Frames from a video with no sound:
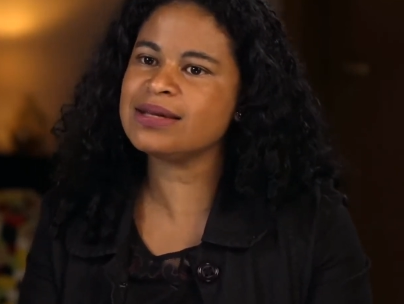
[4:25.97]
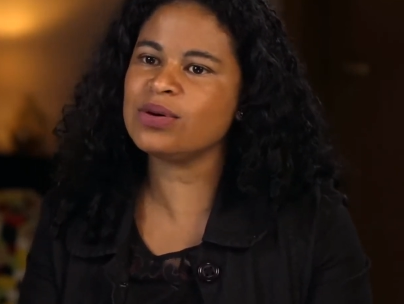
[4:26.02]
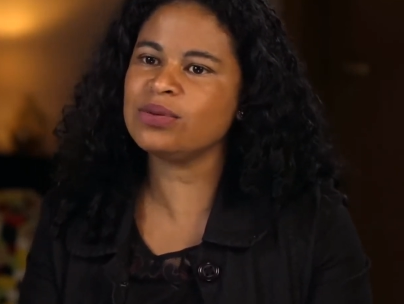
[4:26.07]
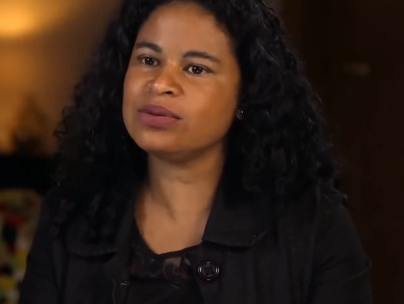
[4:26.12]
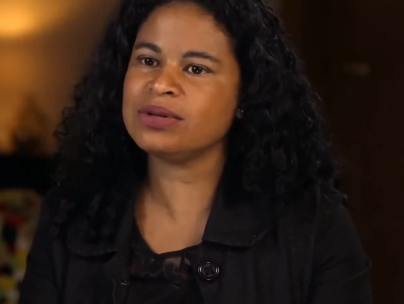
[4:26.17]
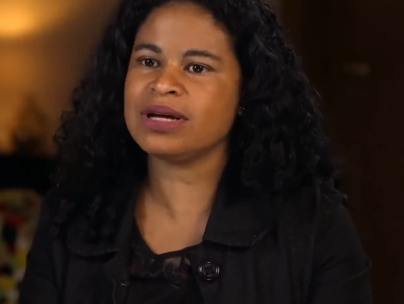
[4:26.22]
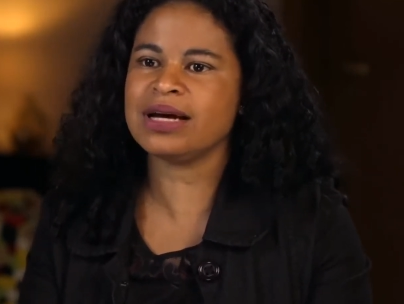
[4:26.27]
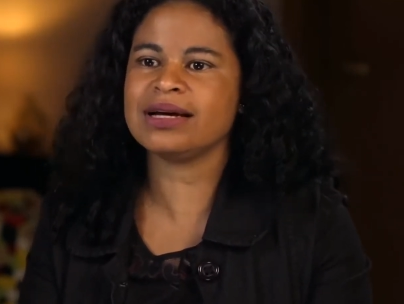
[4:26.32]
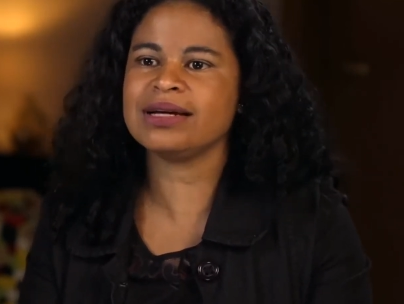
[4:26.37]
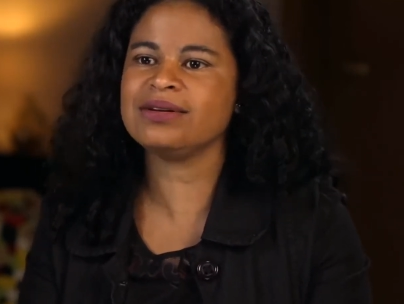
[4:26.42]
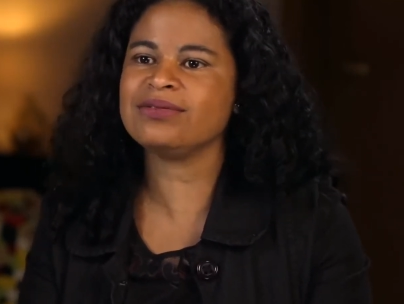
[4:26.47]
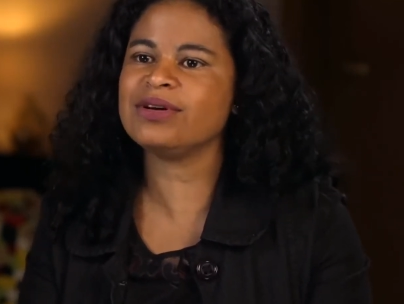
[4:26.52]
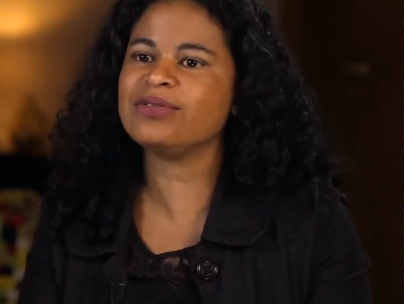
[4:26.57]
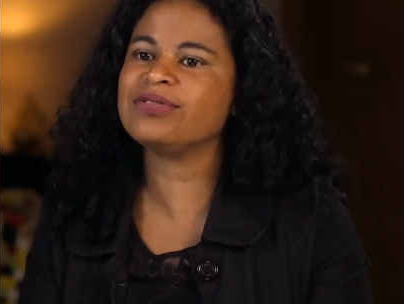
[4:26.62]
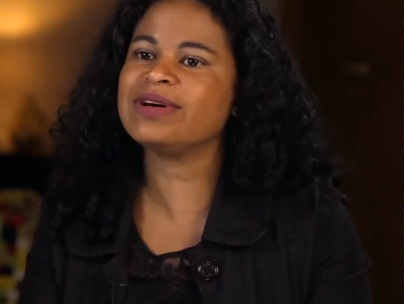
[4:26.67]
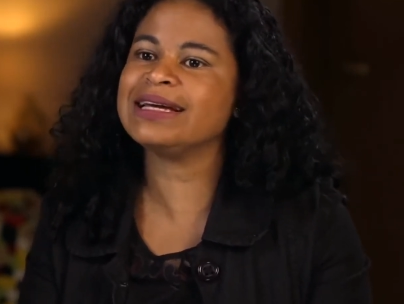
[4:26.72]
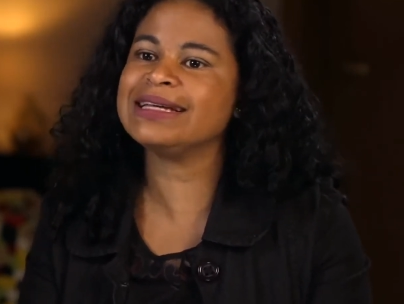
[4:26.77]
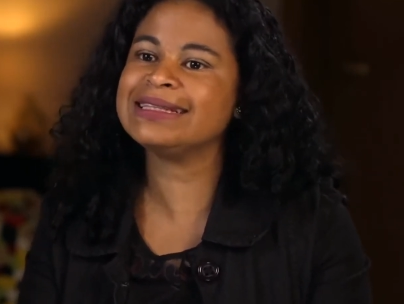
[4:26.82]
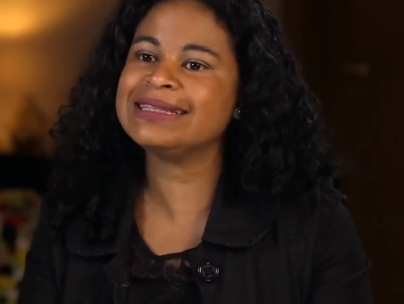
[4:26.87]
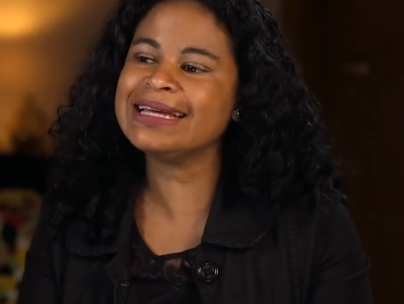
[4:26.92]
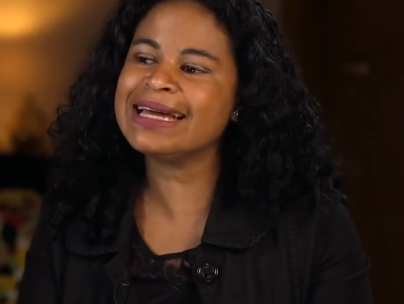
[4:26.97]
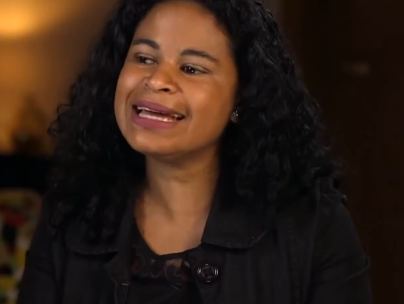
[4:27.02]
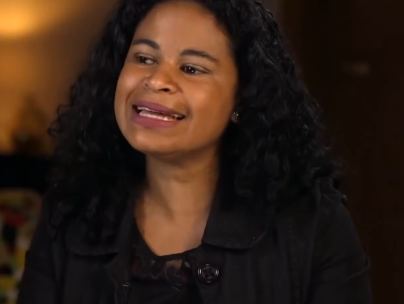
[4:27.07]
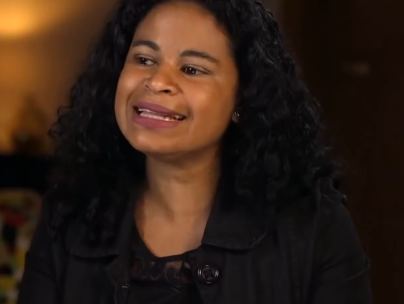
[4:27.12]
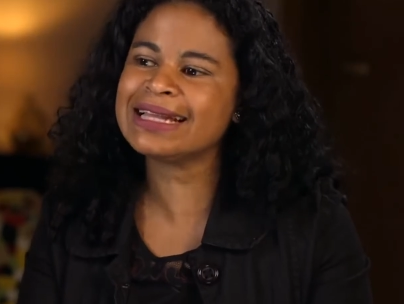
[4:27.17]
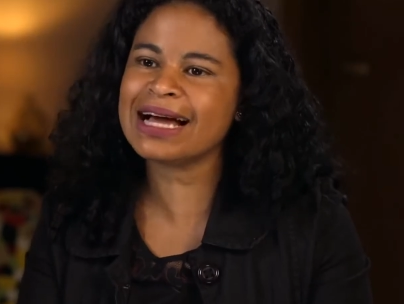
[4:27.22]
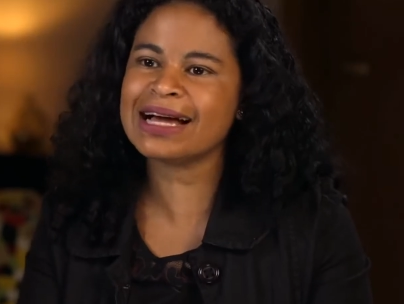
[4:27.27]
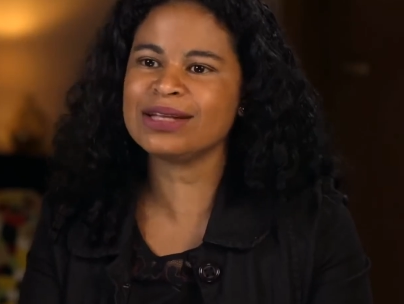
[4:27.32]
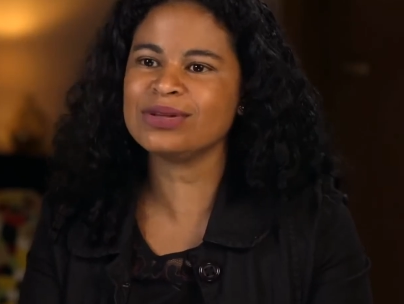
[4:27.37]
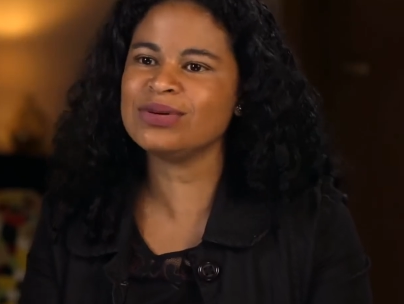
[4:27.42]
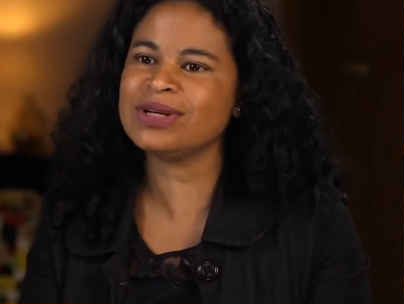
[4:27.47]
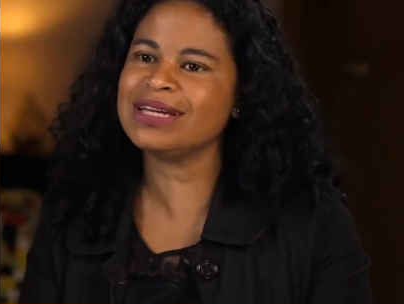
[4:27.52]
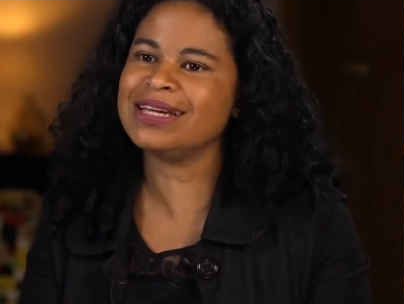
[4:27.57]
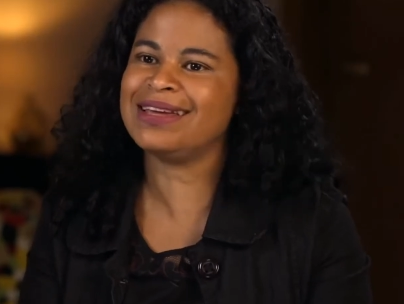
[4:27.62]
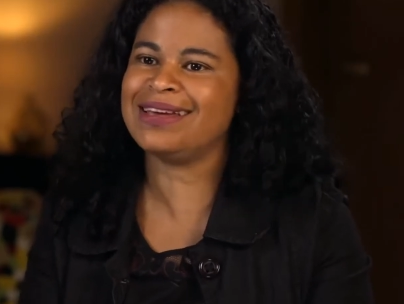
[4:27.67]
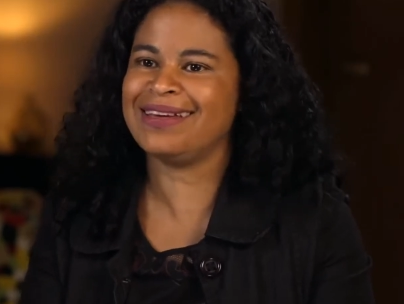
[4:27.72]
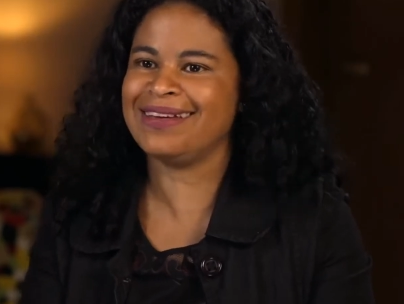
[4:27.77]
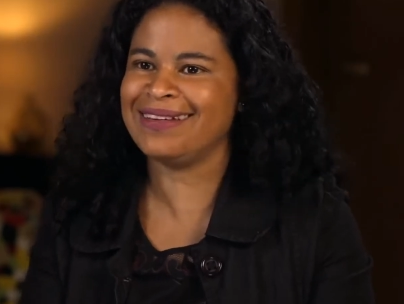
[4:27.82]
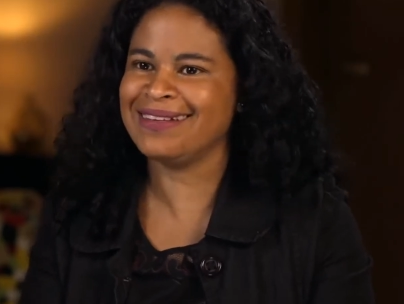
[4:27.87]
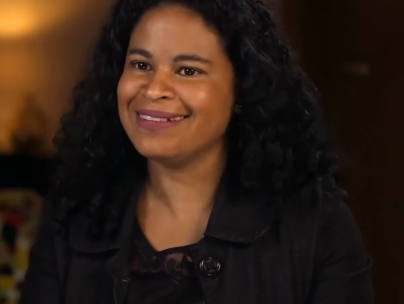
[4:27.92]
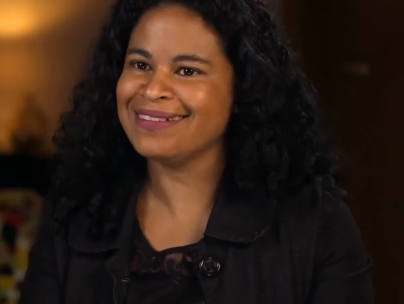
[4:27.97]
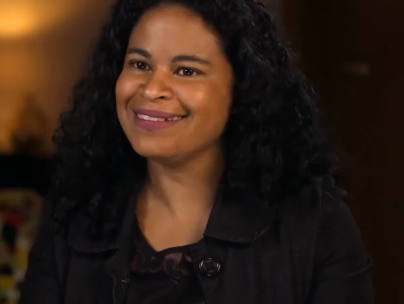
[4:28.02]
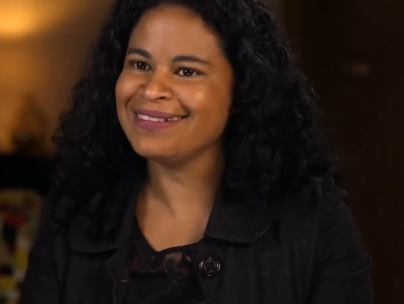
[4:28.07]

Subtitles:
Ele vai ficar internado aqui.